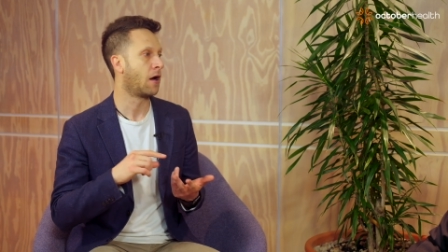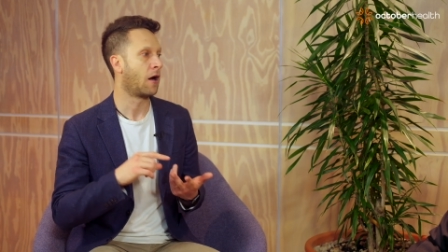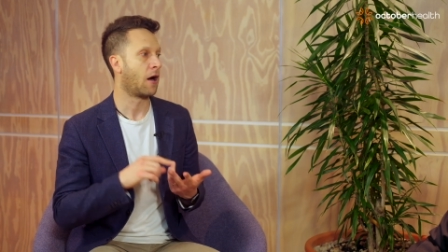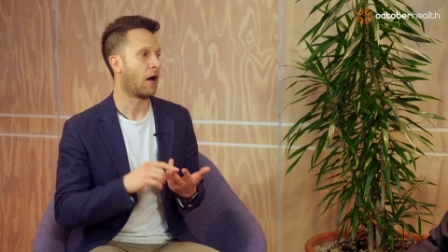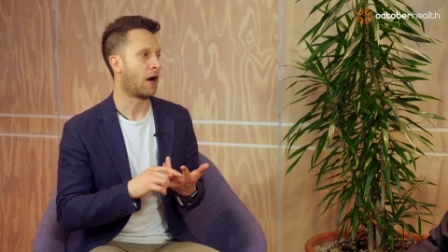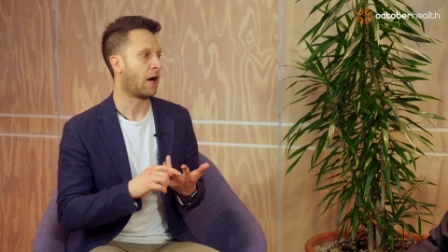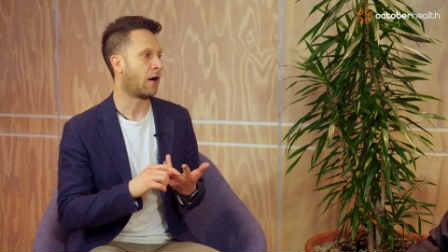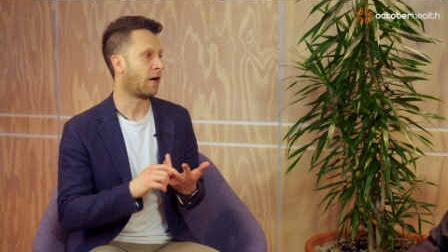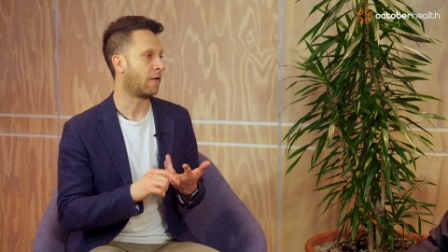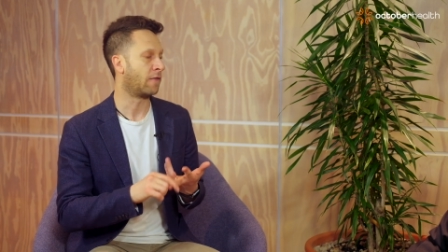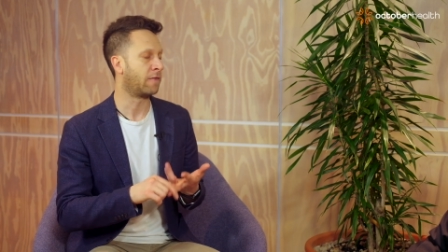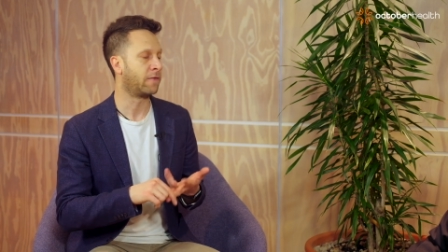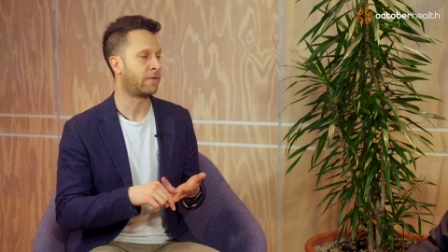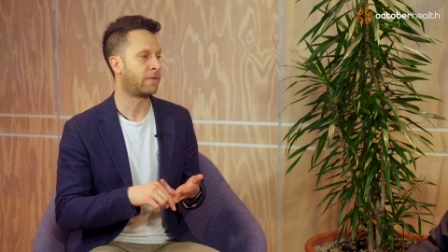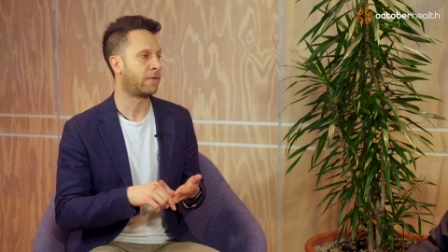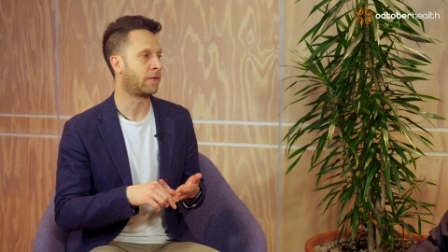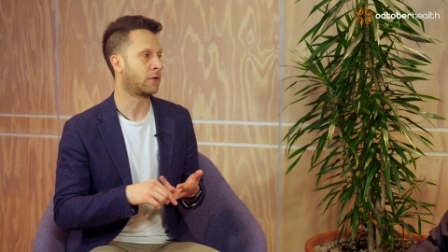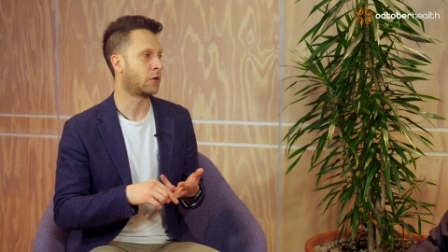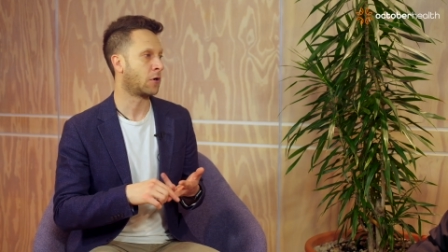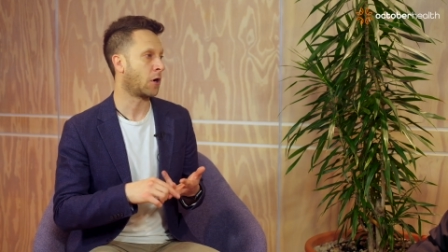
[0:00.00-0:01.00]

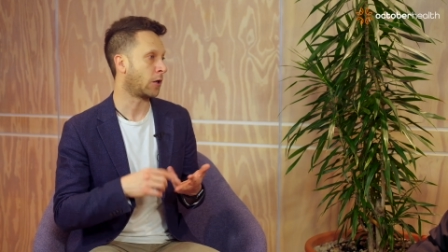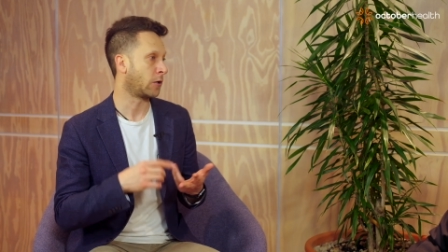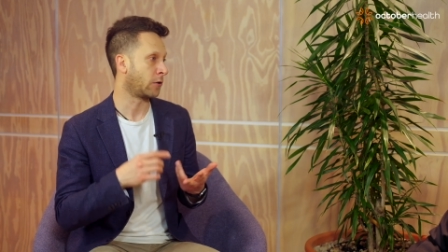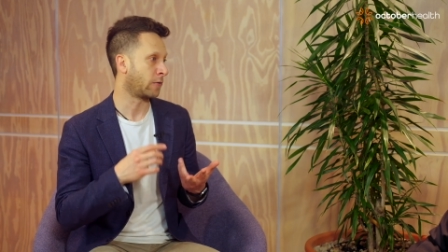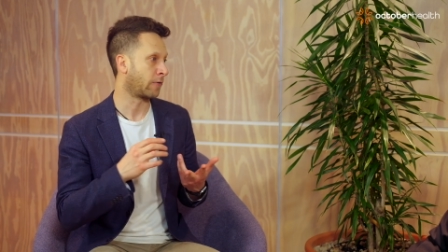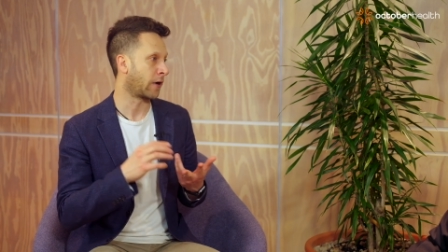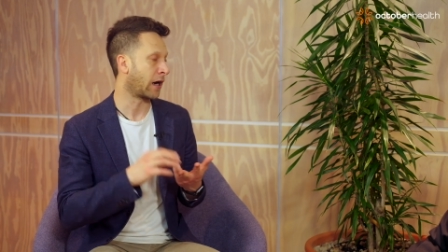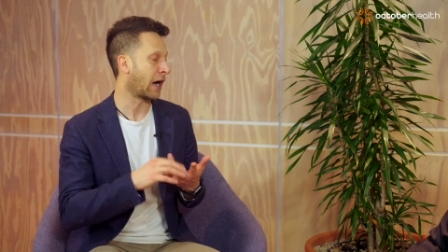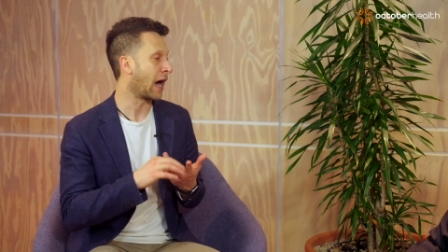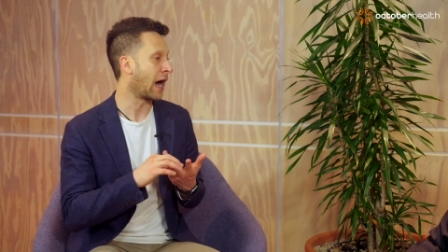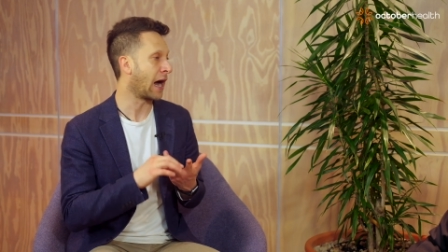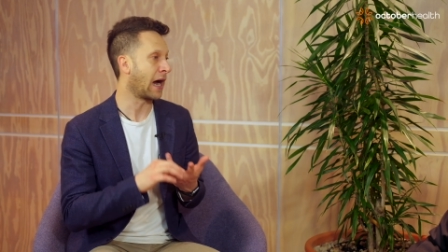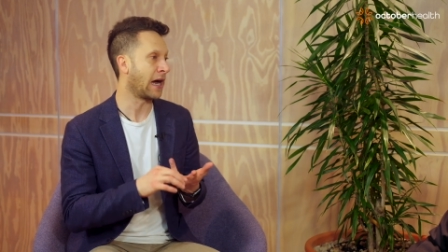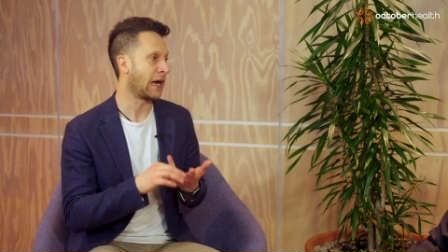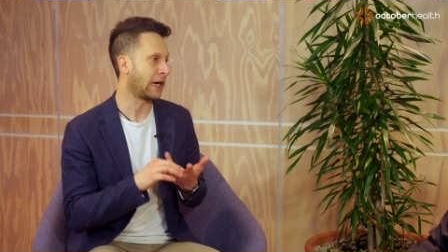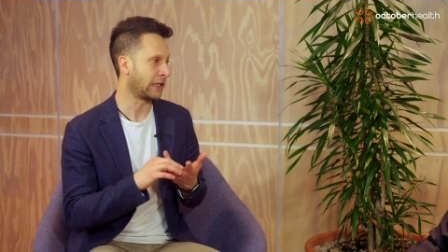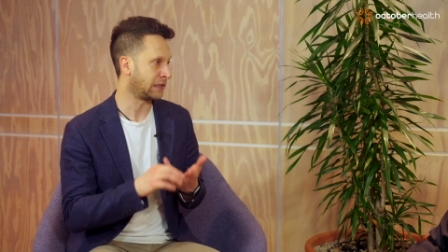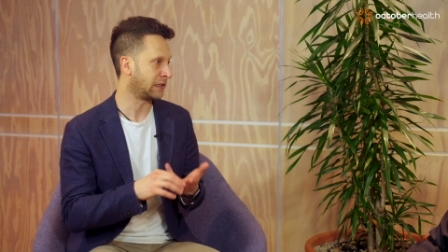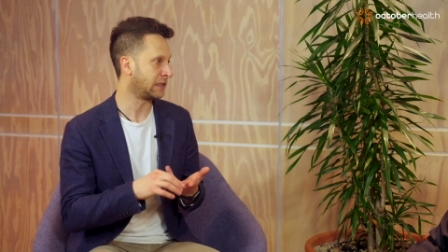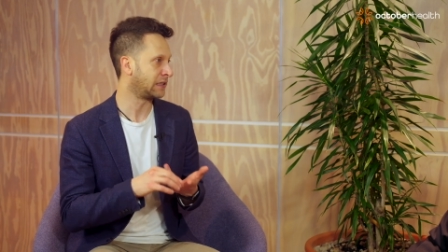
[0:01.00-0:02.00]
of, you've got a high
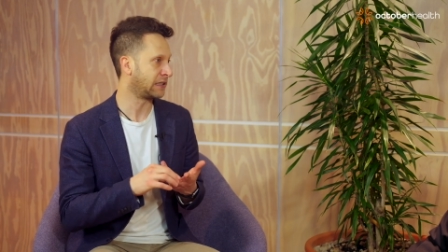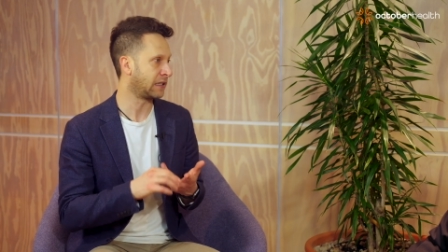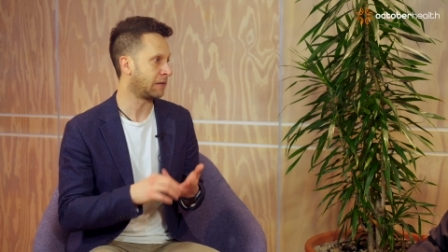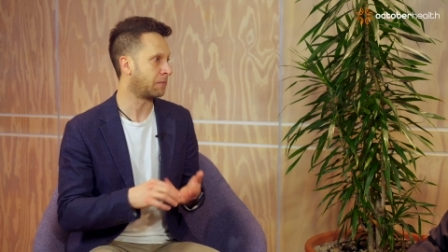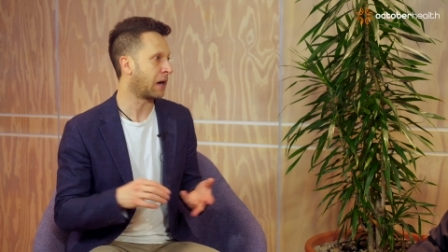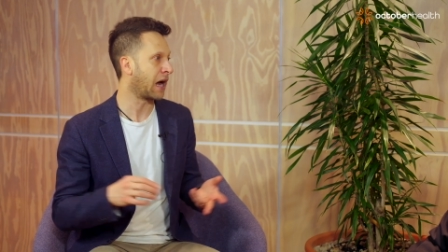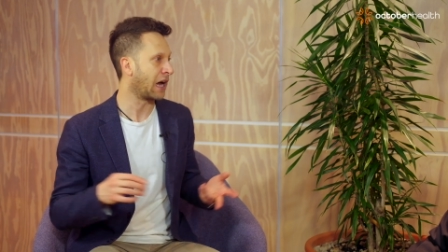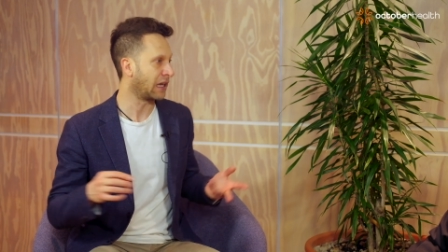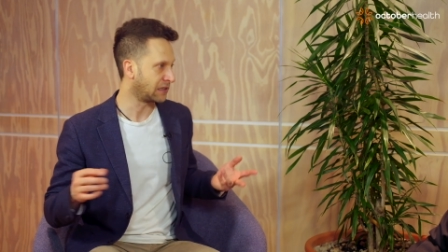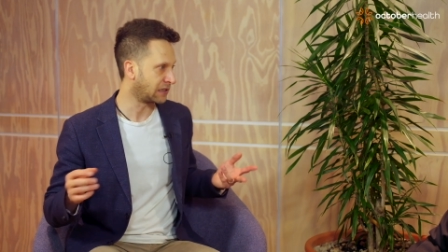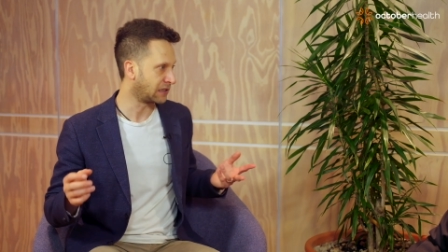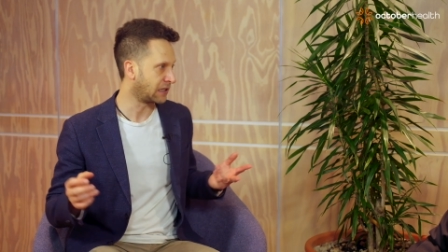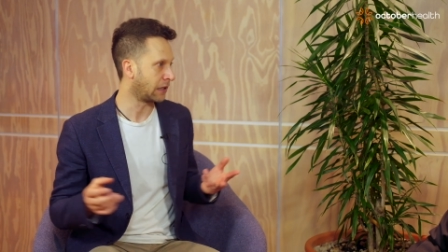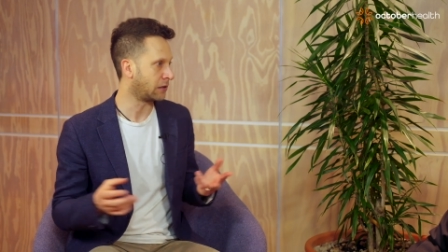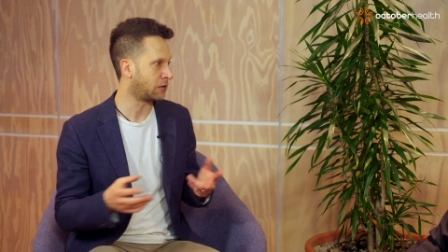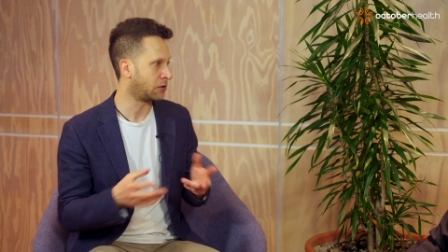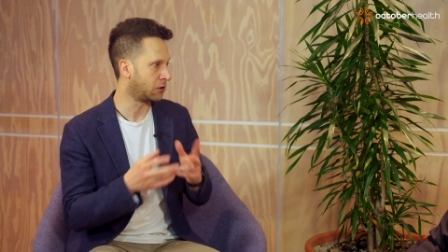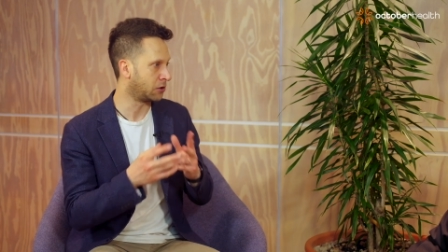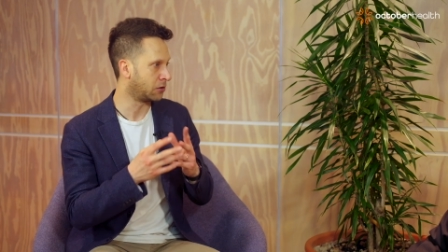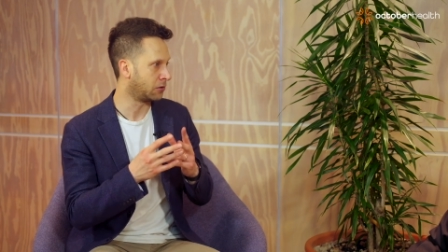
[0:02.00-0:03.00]
agency mindset
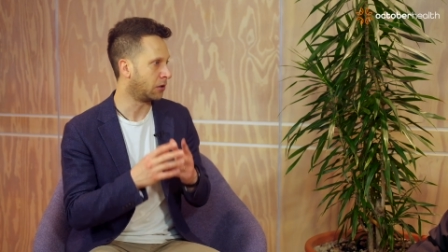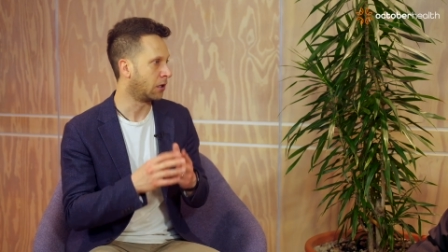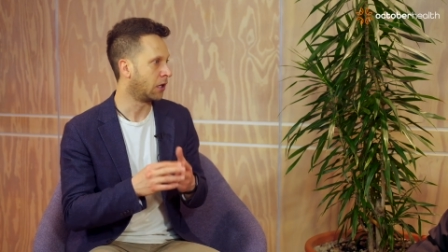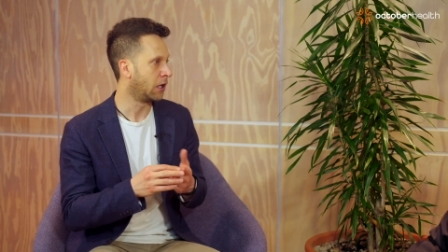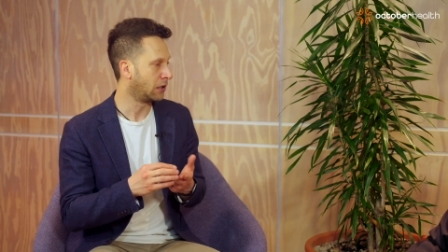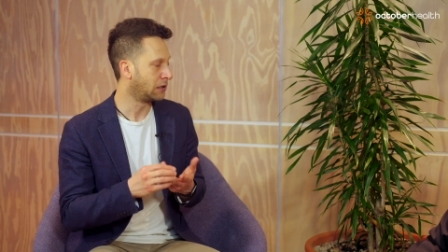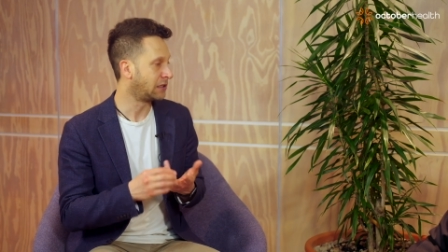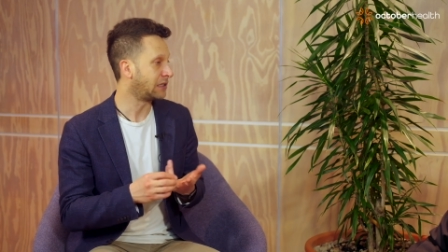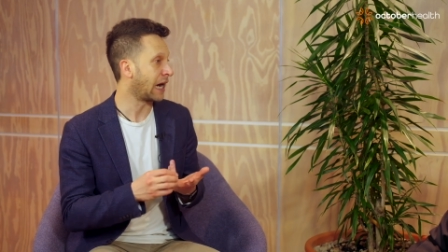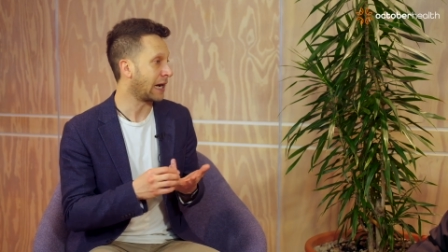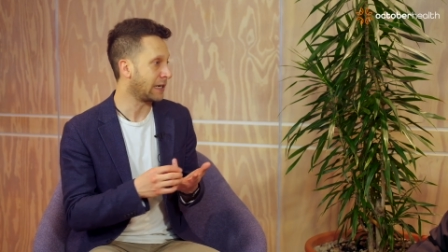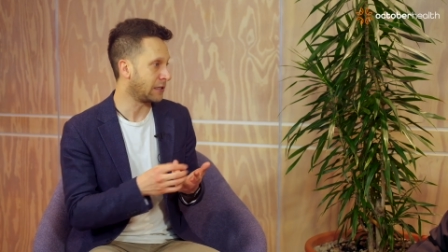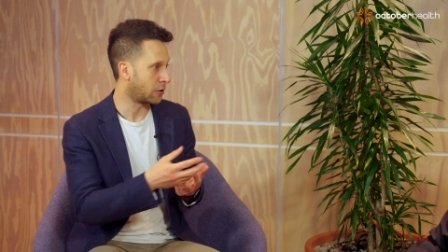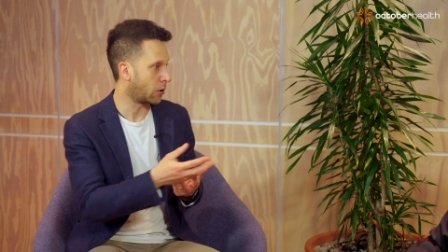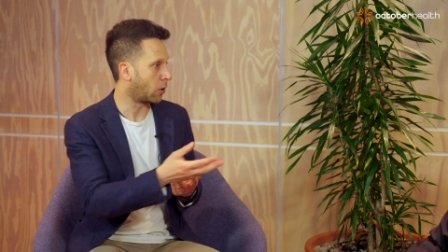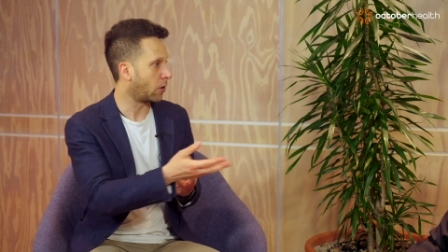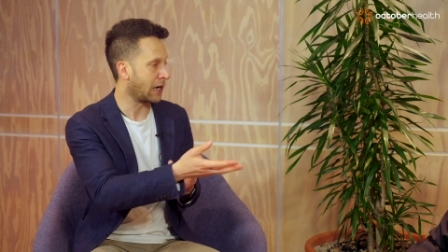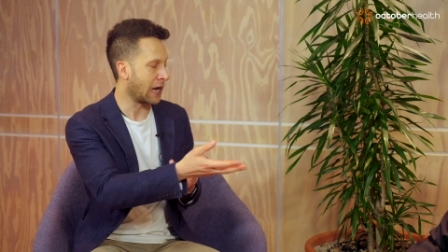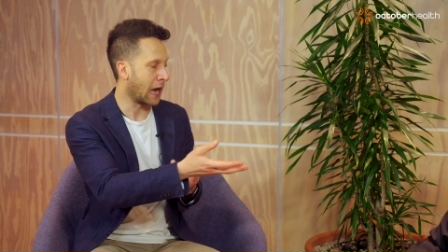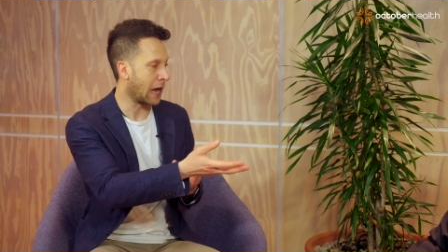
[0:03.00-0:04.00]
to change your
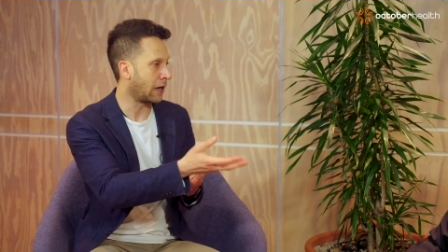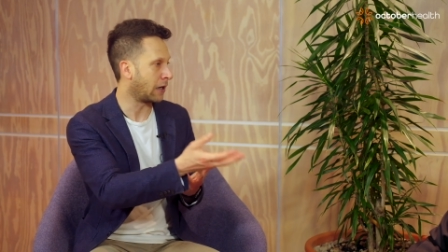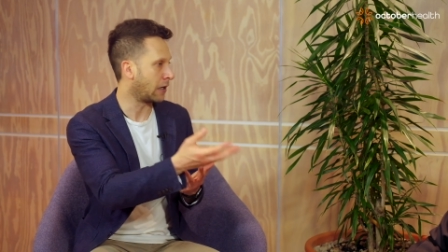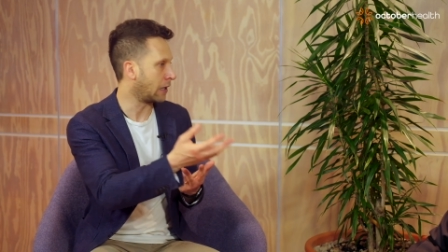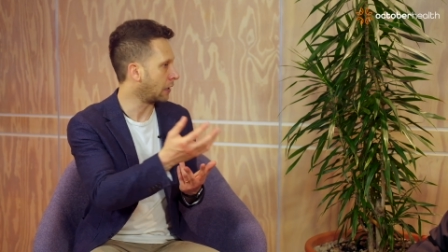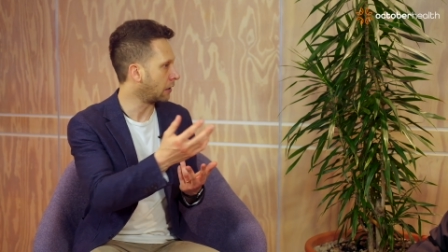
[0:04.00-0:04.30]
reality.